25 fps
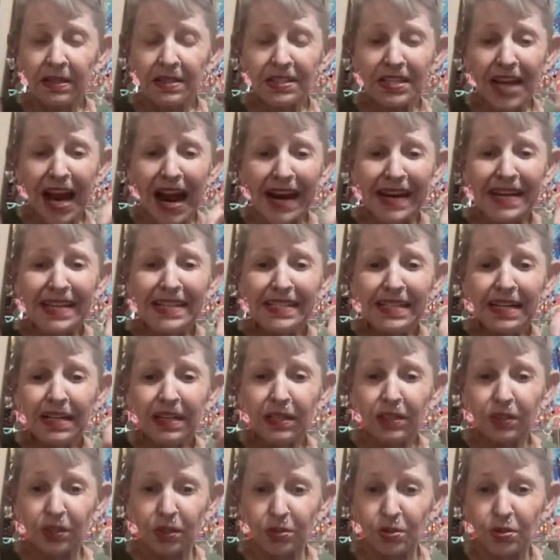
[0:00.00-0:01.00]
Tight,
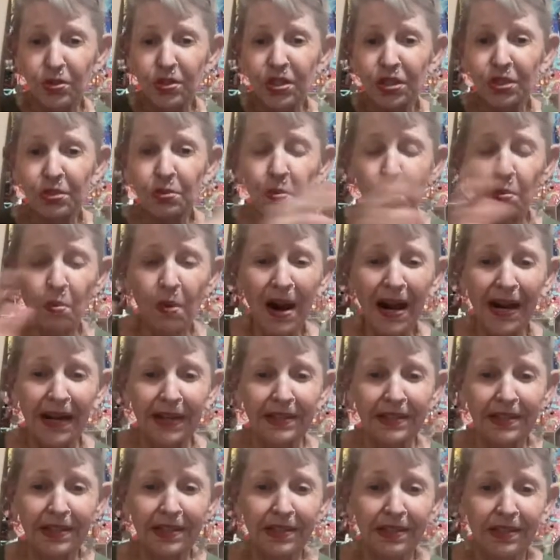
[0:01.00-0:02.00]
loose,
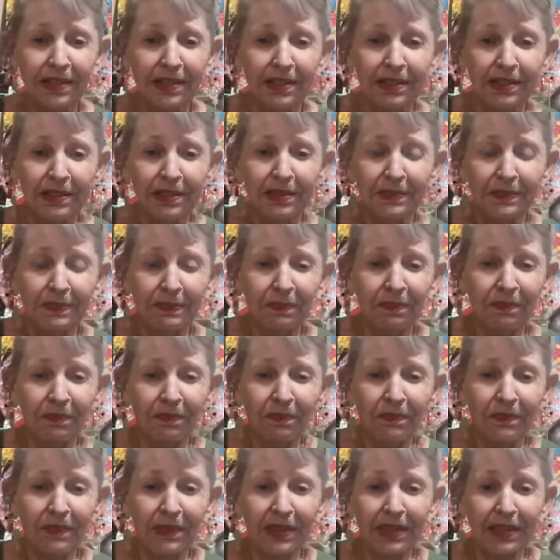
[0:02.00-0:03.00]
what?
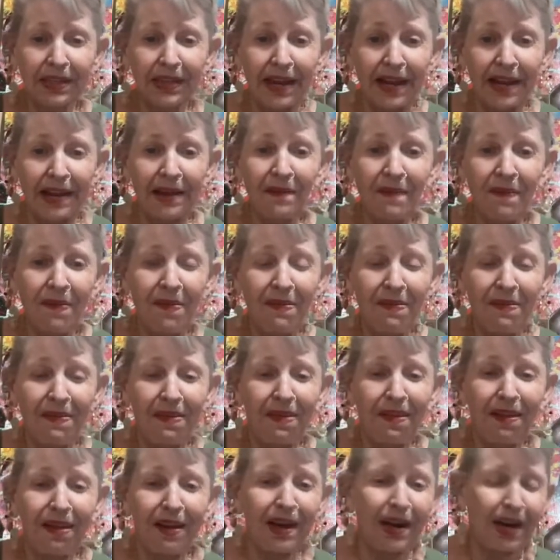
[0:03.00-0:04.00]
Okay.
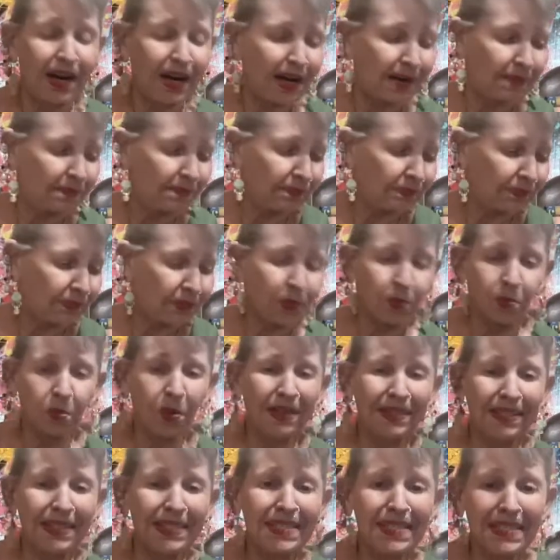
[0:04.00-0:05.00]
Um,
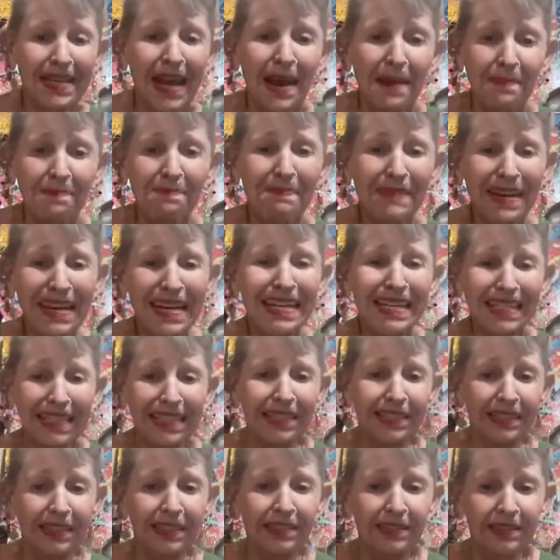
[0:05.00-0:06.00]
what does that mean?